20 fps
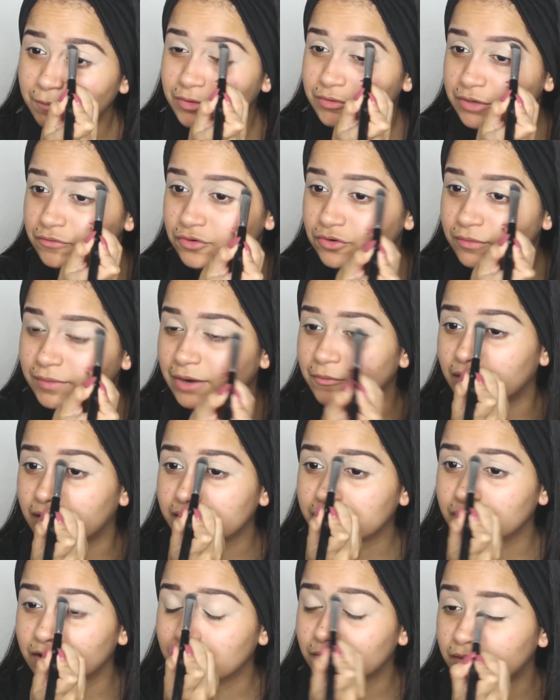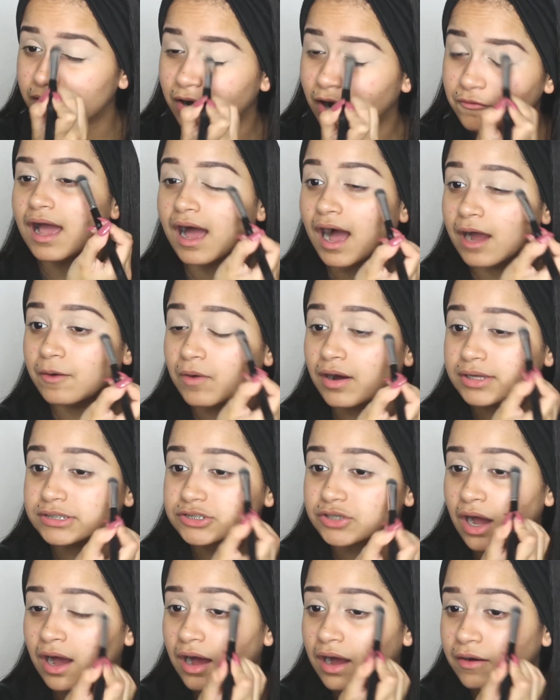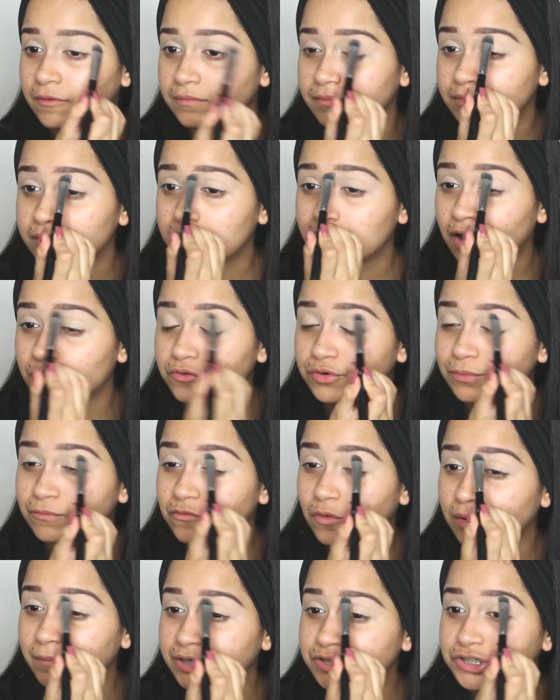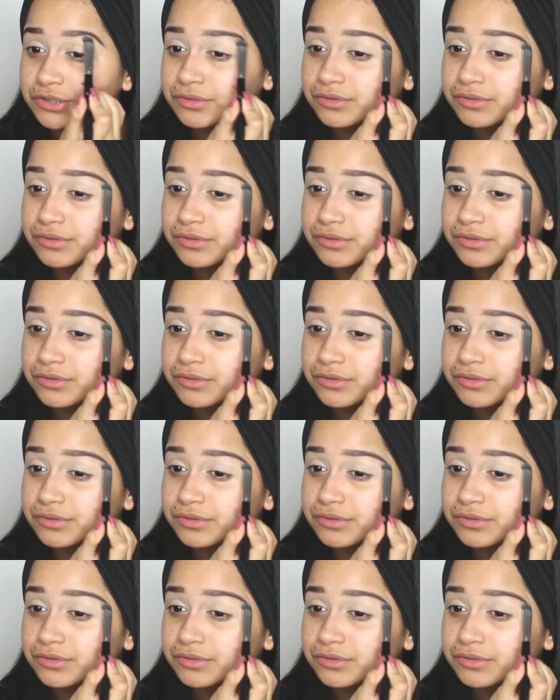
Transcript: my own kitchen. So those are definitely